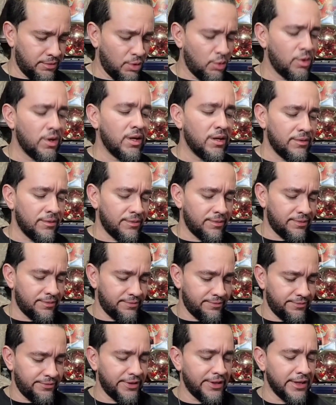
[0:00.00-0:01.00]
12.
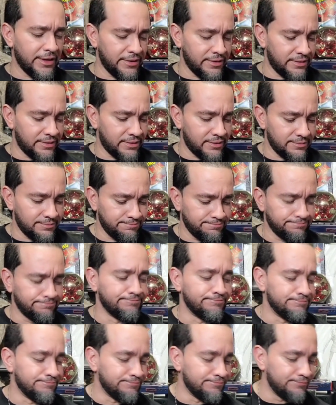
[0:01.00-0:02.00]
Yes.
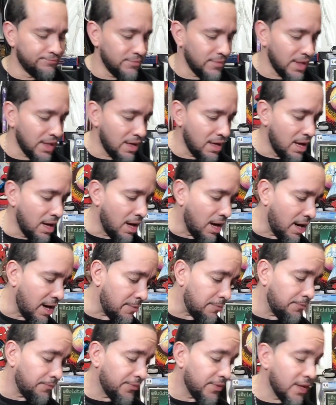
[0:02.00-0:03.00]
Hmm. All
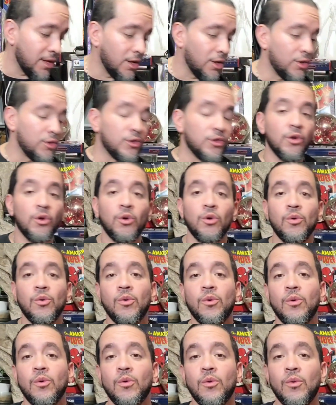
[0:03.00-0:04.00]
right. So
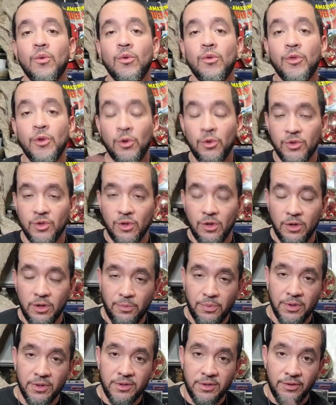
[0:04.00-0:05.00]
those are all the
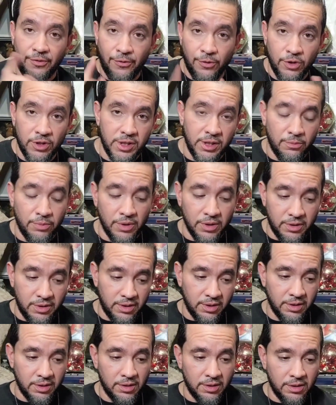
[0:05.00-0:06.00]
books. There's 14
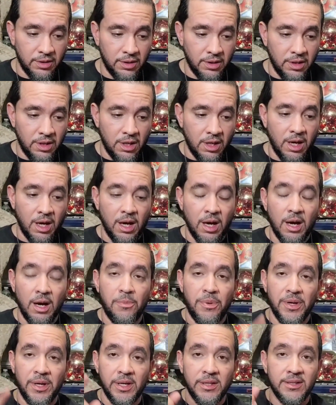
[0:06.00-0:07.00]
books. Uh, I
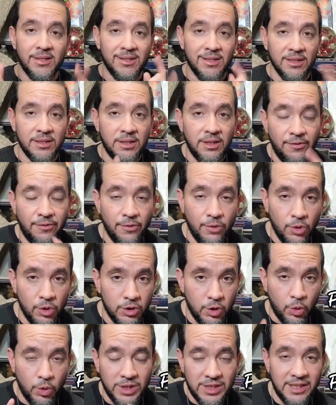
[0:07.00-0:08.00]
paid paid
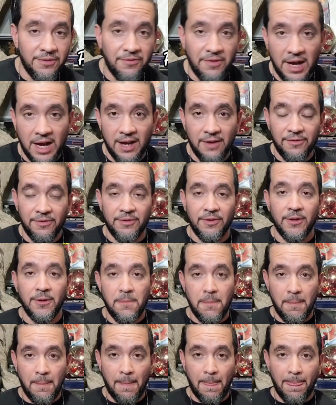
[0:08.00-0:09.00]
64.25 for
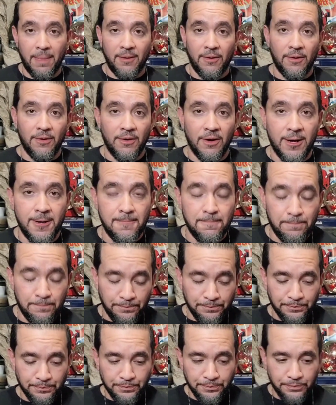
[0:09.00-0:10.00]
them. All right.
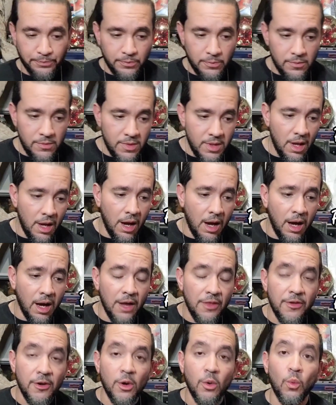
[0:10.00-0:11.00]

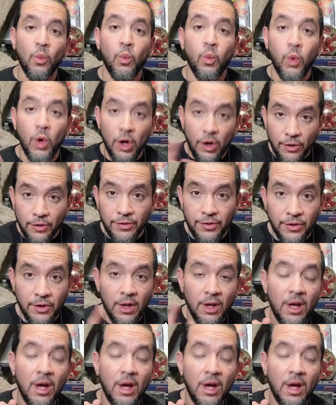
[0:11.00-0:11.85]
Uh, they're worth